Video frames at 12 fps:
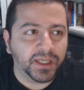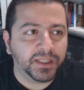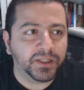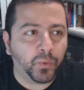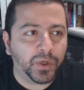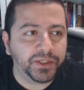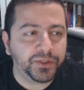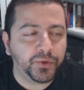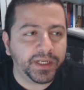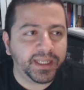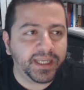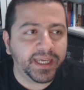The one
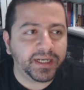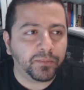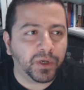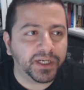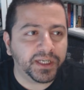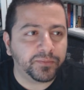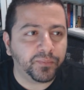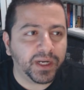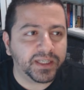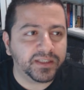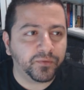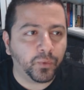trading at a market
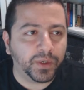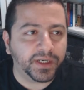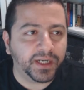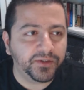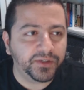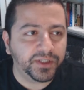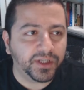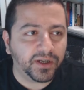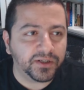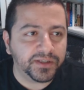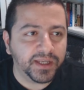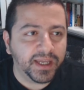price of
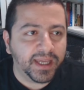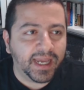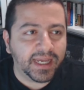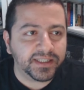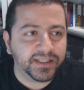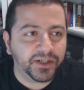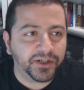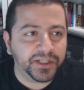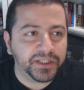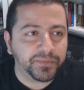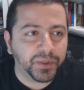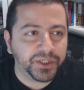$100 has an
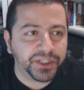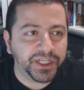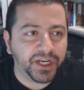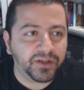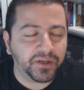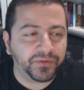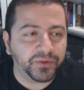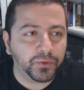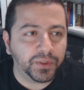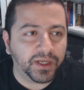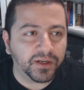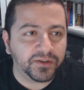earnings per share of
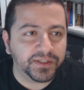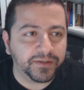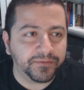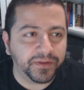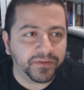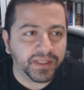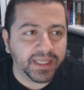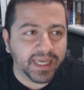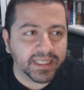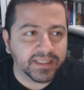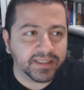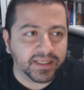
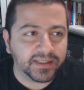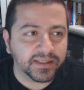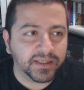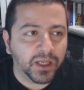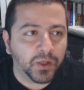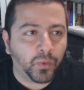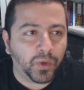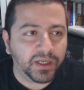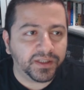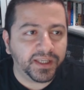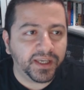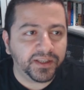$2.58, while
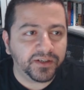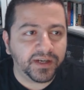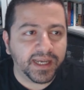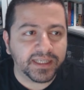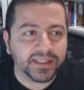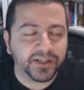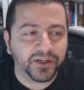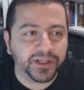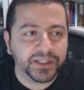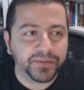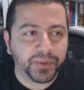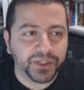the other has an
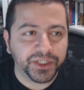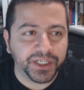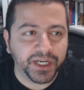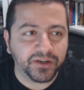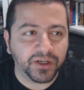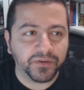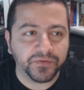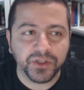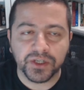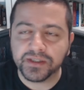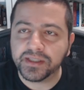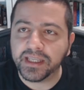earnings per share of
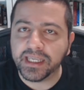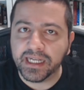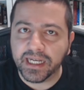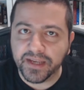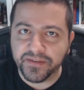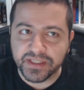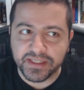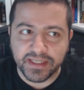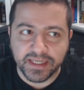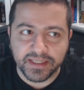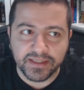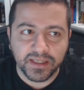just 11
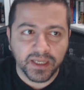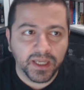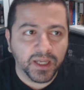cents.